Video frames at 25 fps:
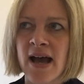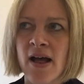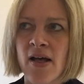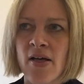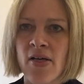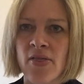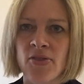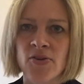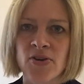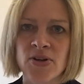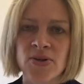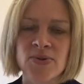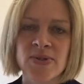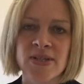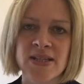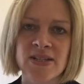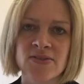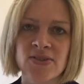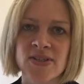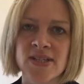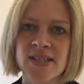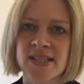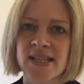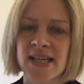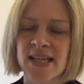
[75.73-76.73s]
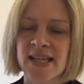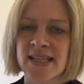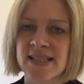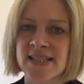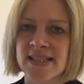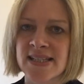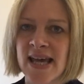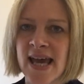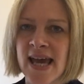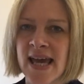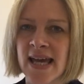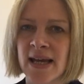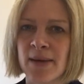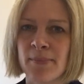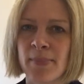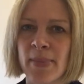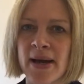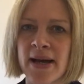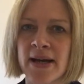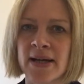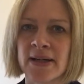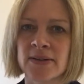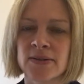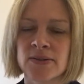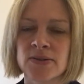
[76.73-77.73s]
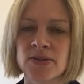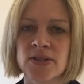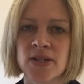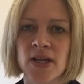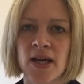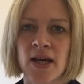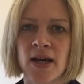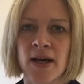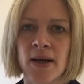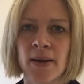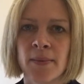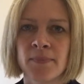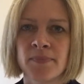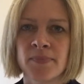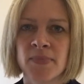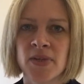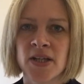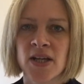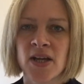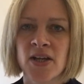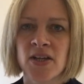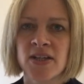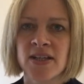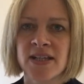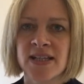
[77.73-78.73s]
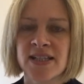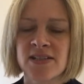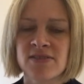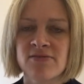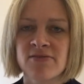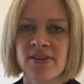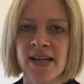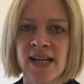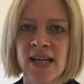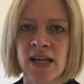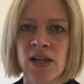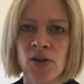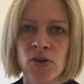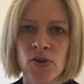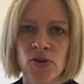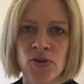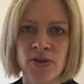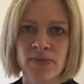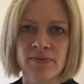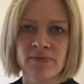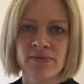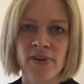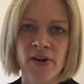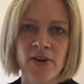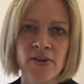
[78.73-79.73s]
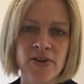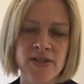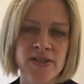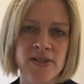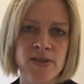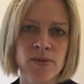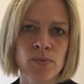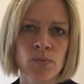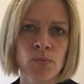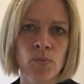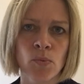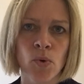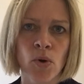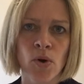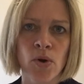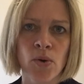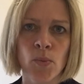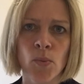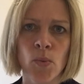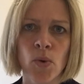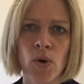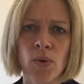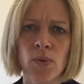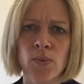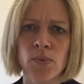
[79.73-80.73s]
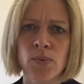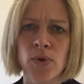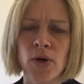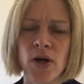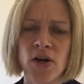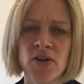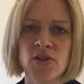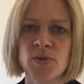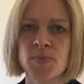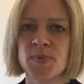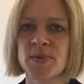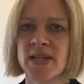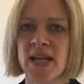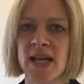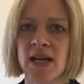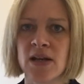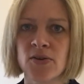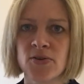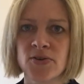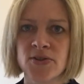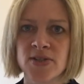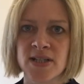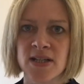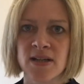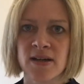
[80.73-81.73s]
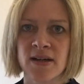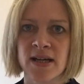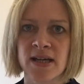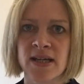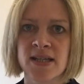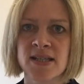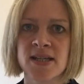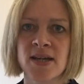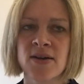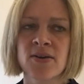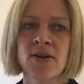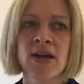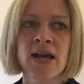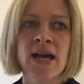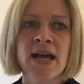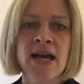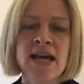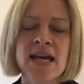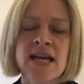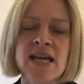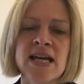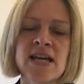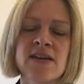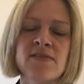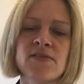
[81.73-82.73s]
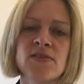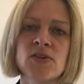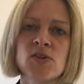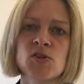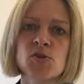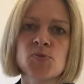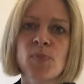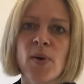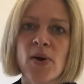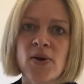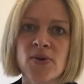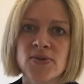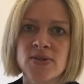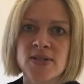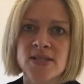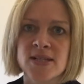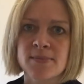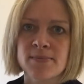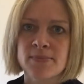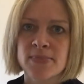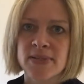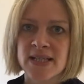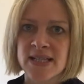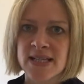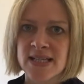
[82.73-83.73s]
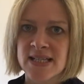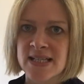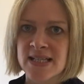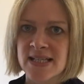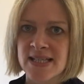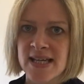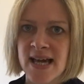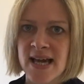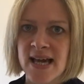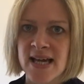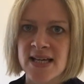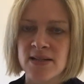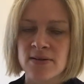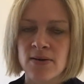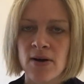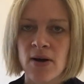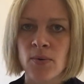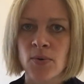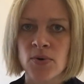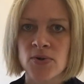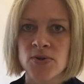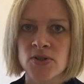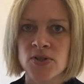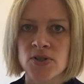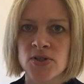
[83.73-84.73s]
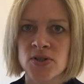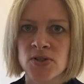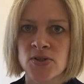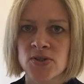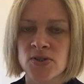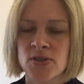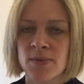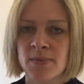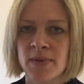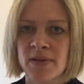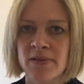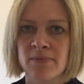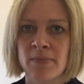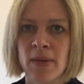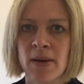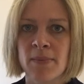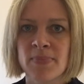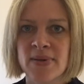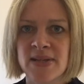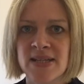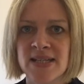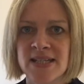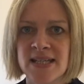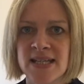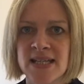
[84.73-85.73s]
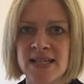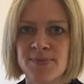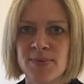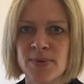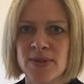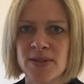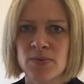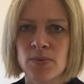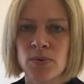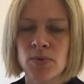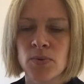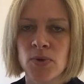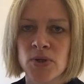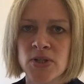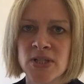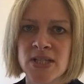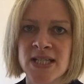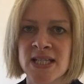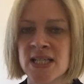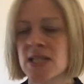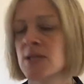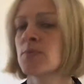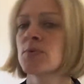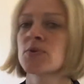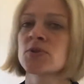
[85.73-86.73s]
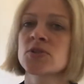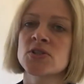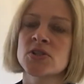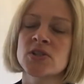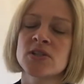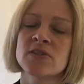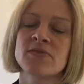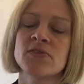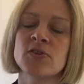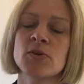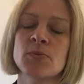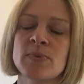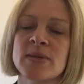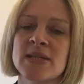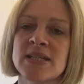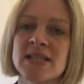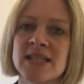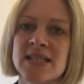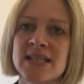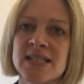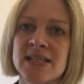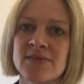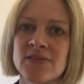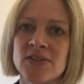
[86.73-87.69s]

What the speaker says: I thought it was interesting saying about, you need to really look and focus on what 100% looks like. So if you spoke to somebody and said, oh, I want to do something for my business, because, well, what is it you want to do for your business?